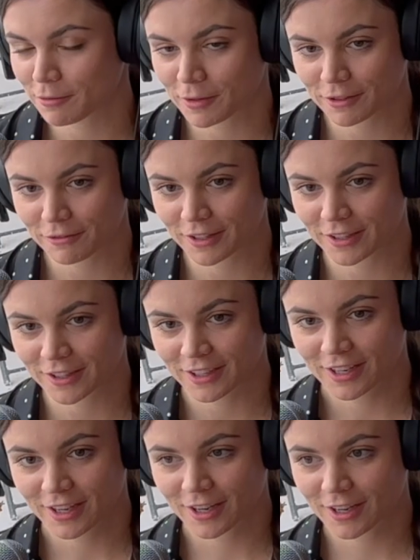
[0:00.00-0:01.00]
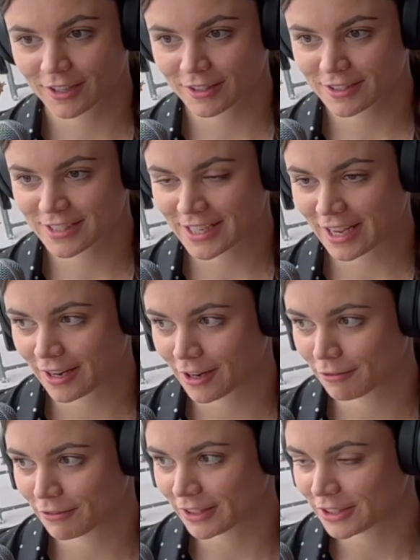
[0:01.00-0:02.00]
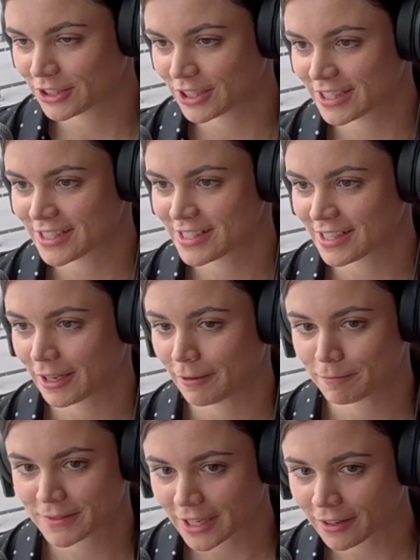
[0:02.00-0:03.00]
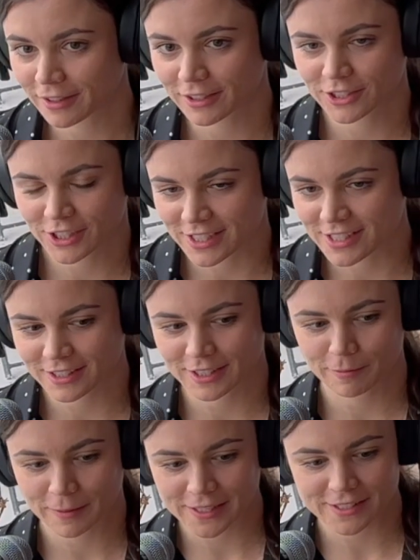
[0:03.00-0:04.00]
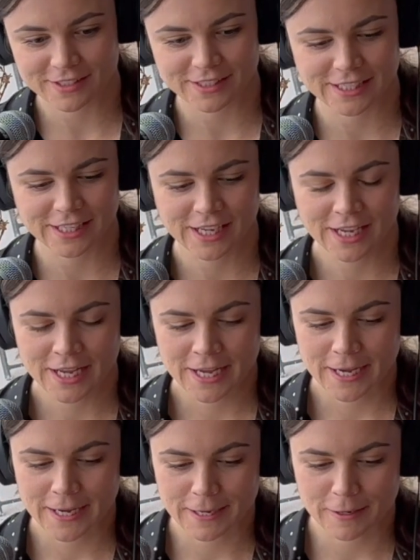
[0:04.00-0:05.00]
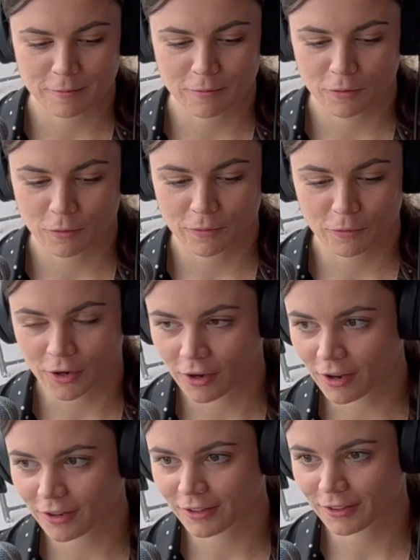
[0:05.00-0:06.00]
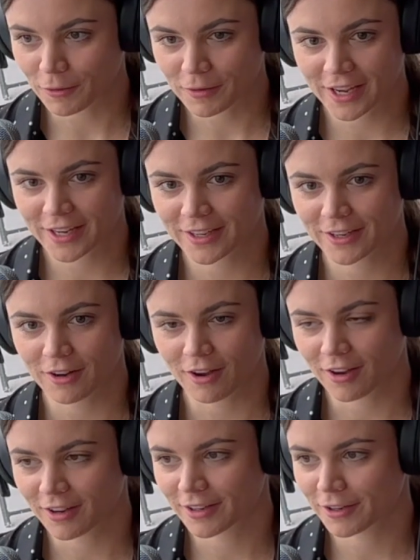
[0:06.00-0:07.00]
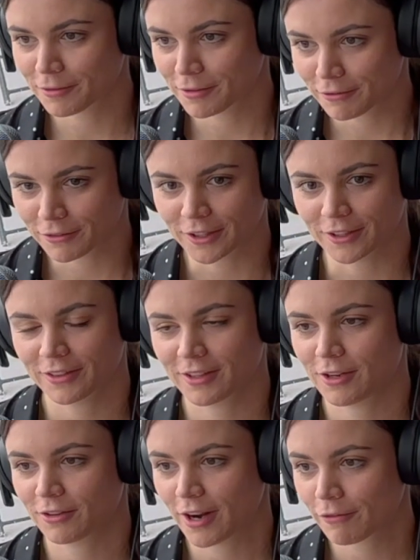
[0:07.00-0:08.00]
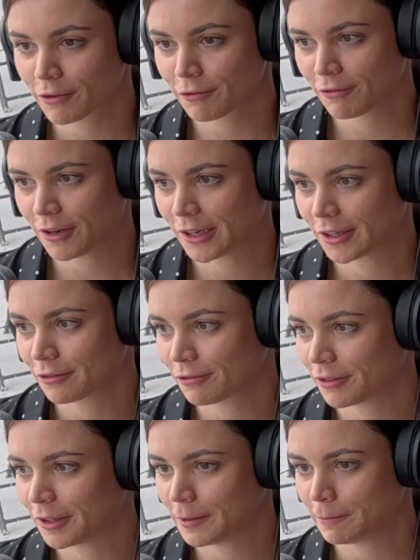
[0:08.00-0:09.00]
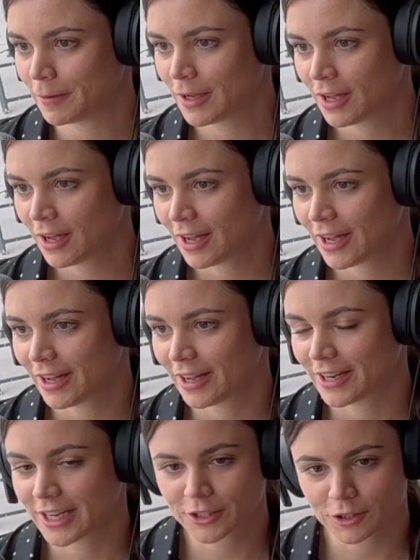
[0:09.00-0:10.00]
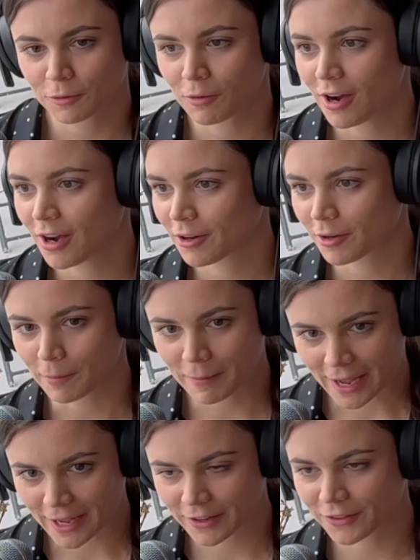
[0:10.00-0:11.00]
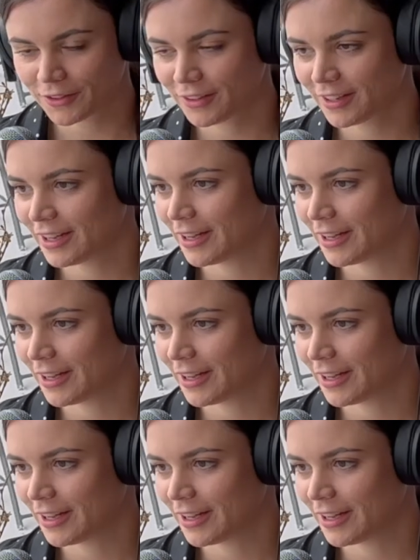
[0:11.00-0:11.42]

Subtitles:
one of our villages, Tara, Chesley, Paisley. We're all located on a river. You're never far from a nature walk or a paddle.